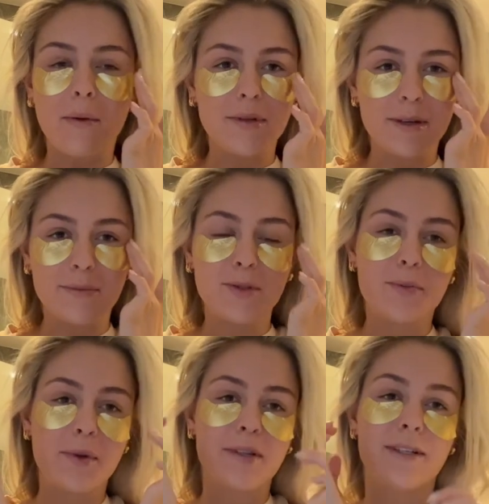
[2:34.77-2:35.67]
Which I'm
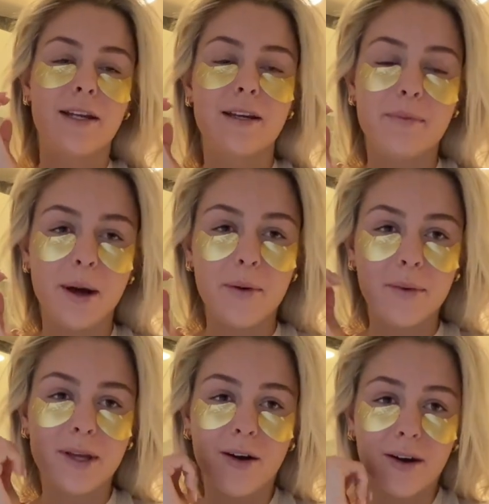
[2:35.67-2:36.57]
super excited about.
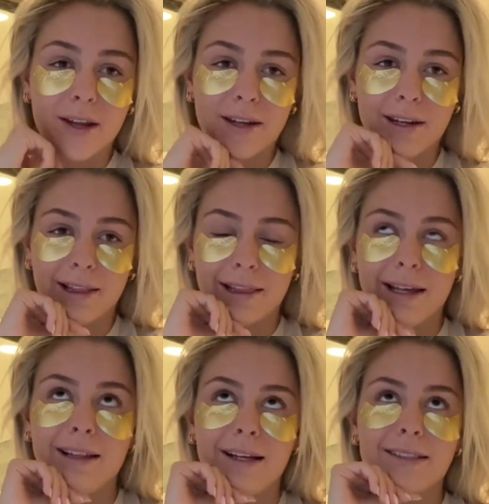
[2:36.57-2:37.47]
We got in
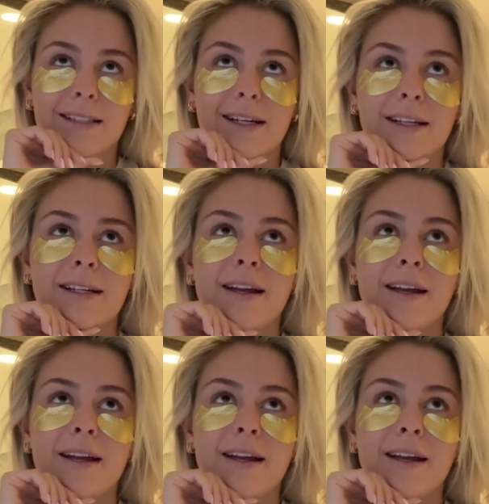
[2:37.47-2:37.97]
late last night,